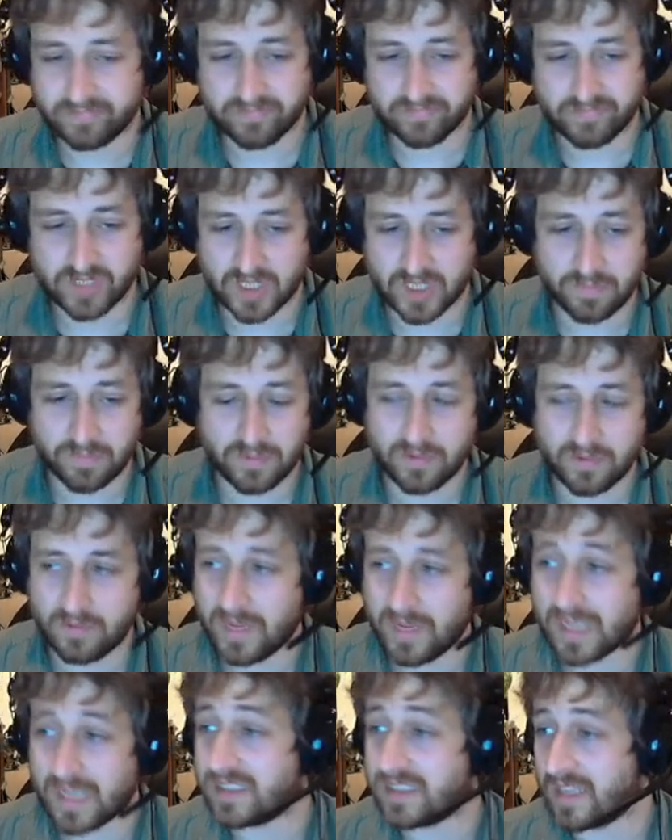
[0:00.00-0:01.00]
Simple,
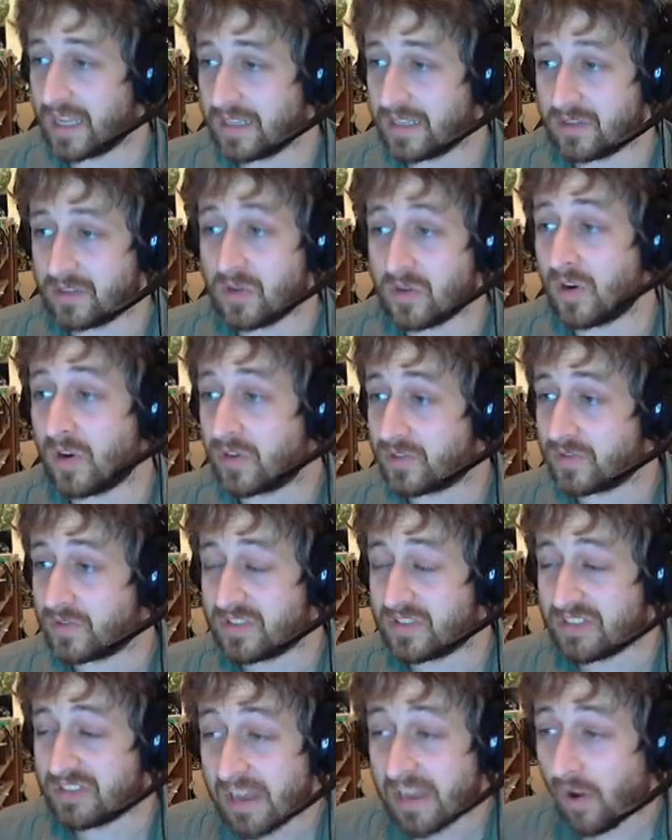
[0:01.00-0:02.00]
makes sense. You can also
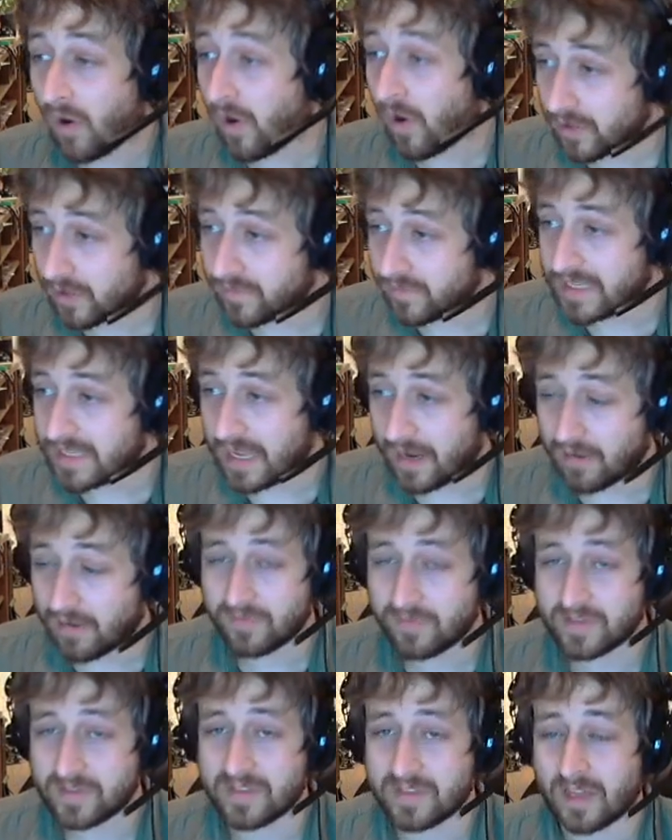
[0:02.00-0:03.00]
see all of the
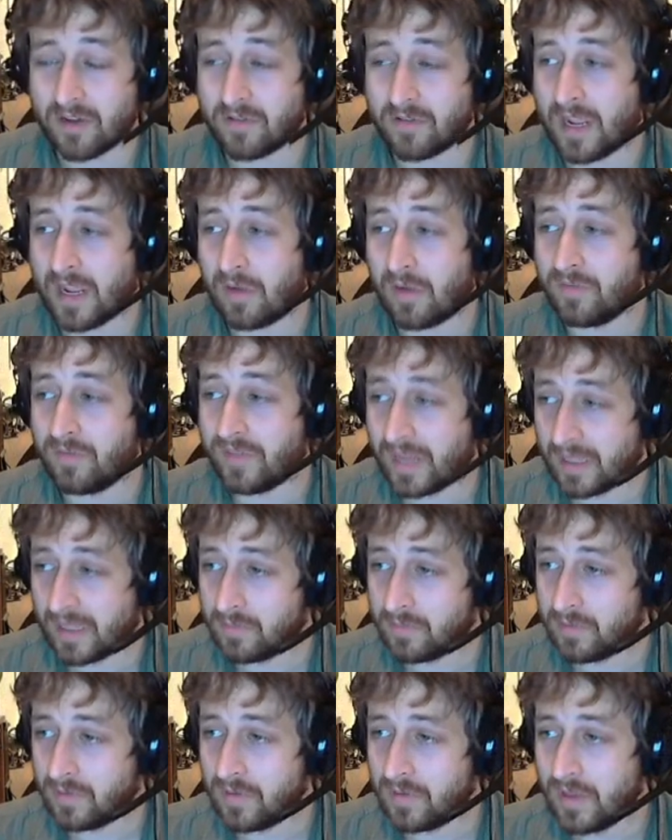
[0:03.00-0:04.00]
outfits that are now
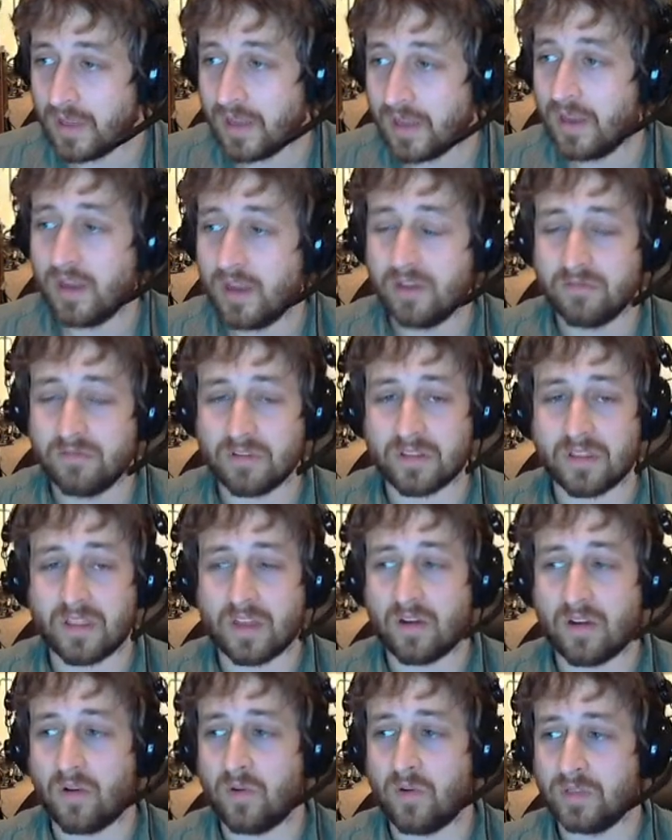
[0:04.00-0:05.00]
available, rather
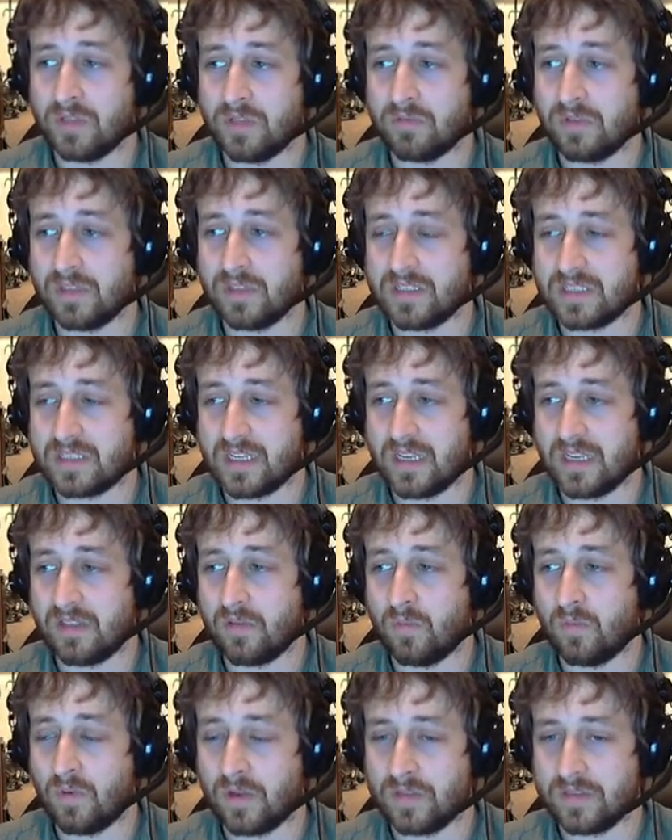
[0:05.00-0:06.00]
than only really seeing
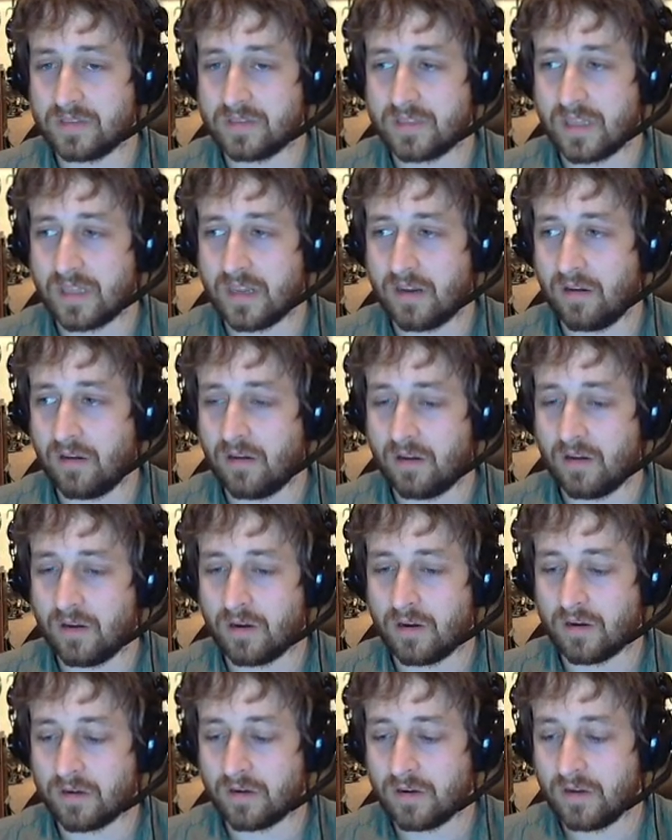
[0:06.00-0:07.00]
the ones that
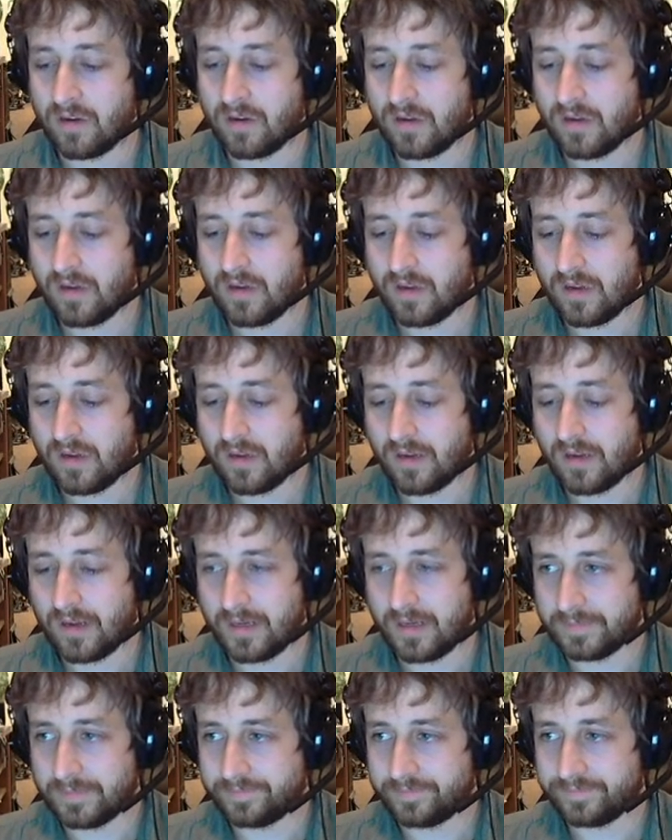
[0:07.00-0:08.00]
are
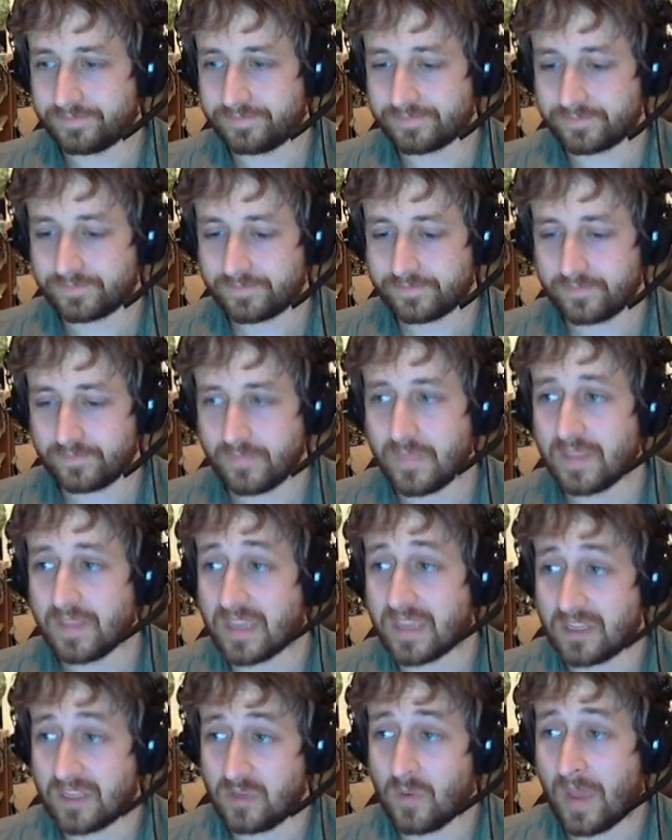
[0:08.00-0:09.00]

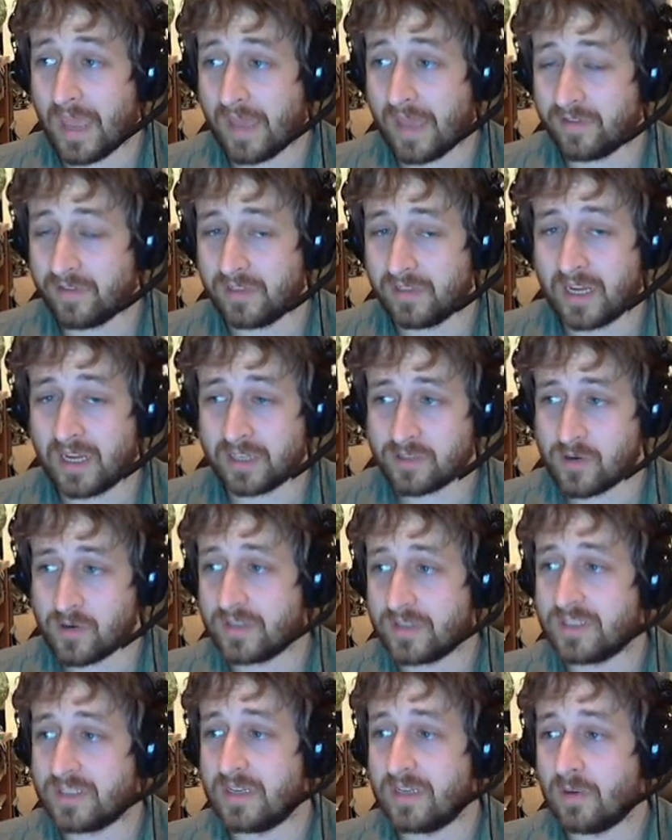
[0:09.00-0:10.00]
that you have unlocked. You
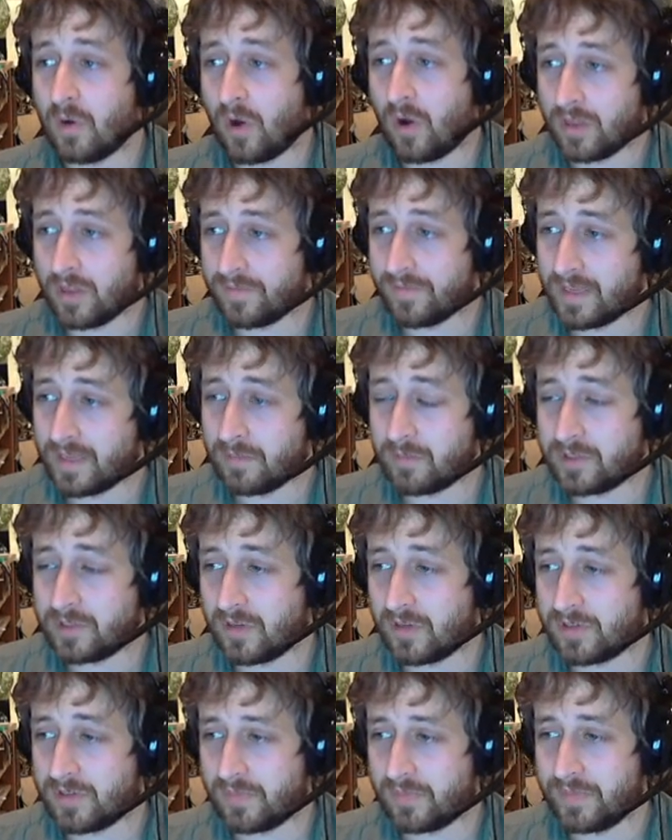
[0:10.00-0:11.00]
can see all of them, which
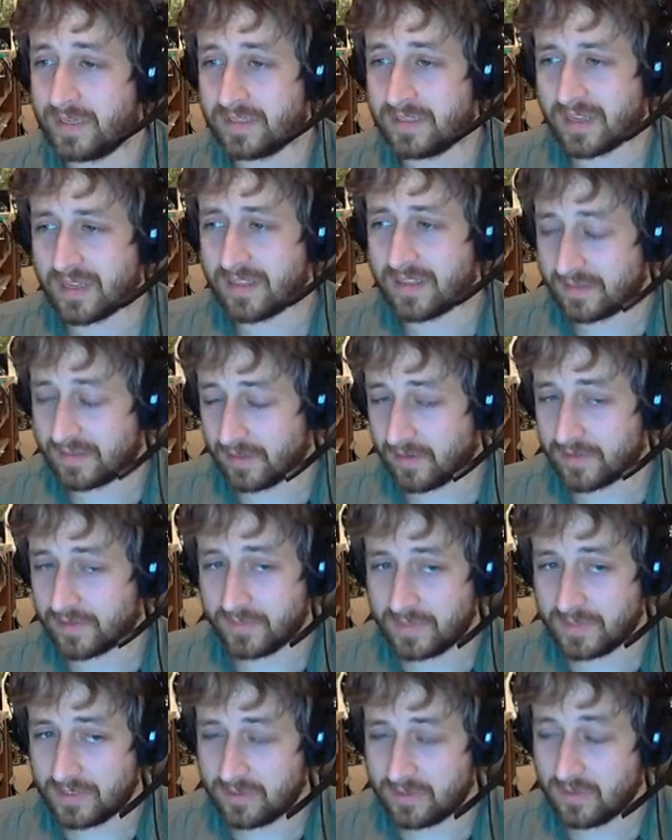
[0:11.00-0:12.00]
also means
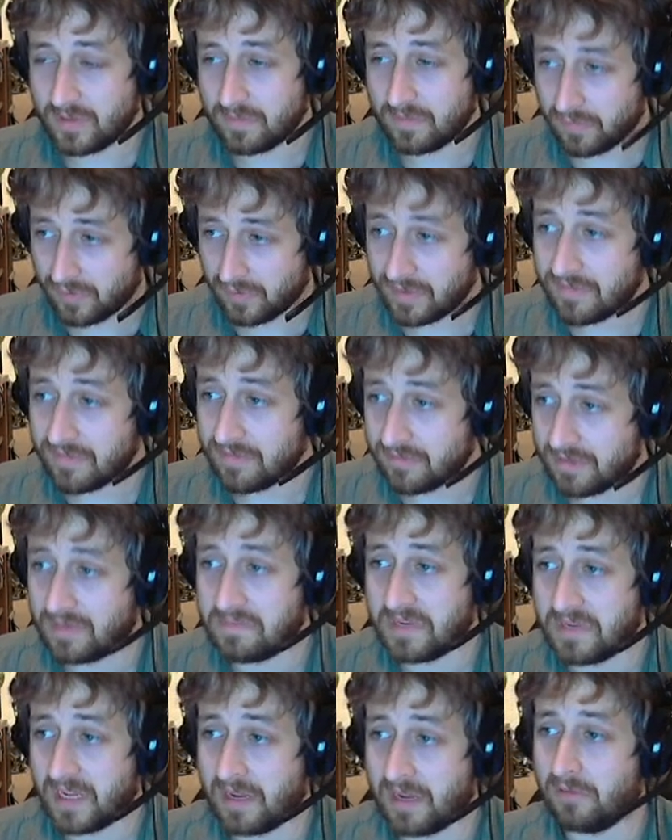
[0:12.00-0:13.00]
you can preview
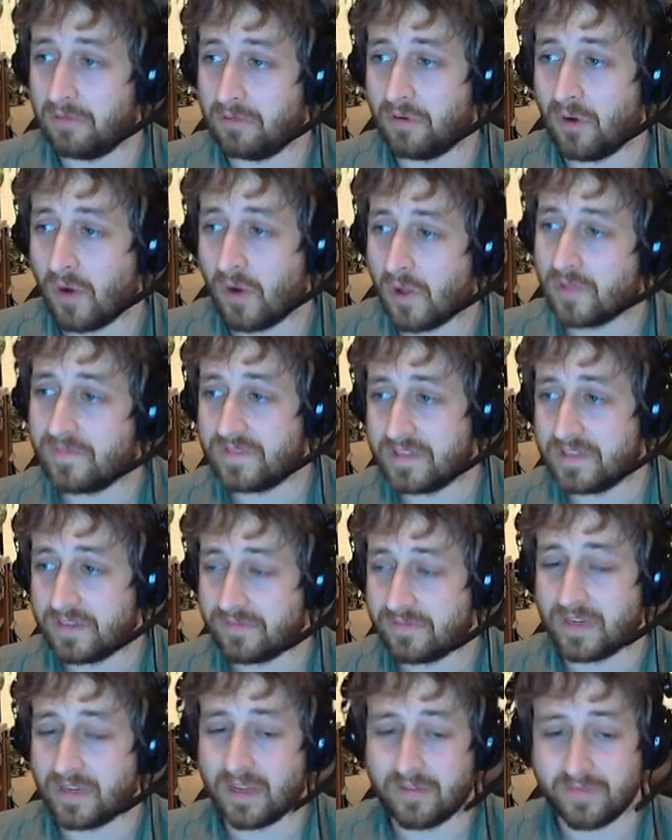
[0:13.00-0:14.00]
them now, all of the
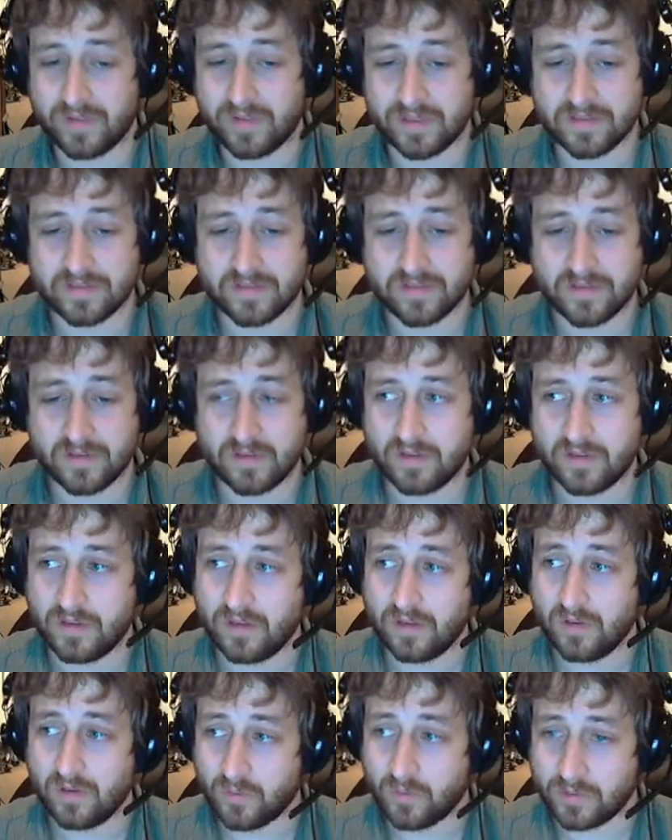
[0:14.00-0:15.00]
different outfits,
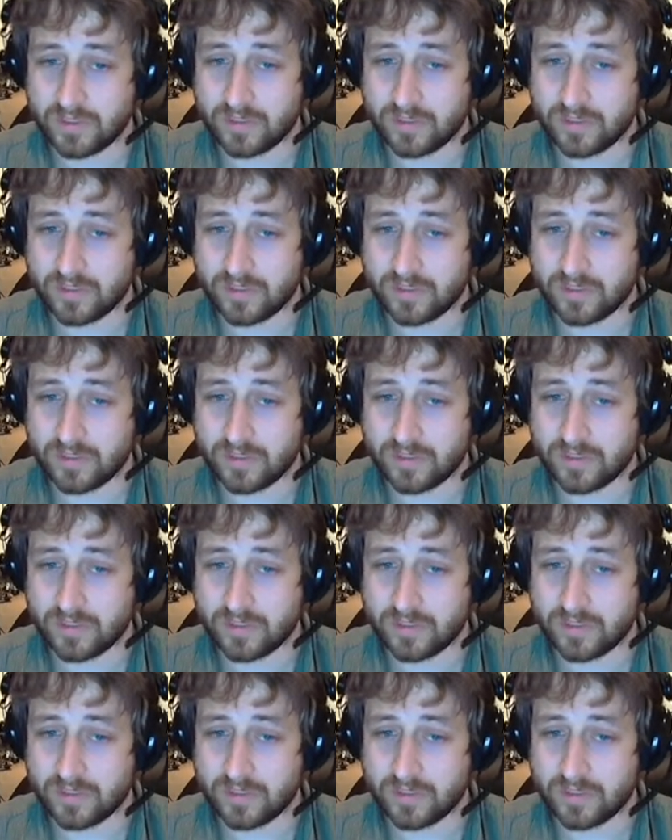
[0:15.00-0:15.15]
which is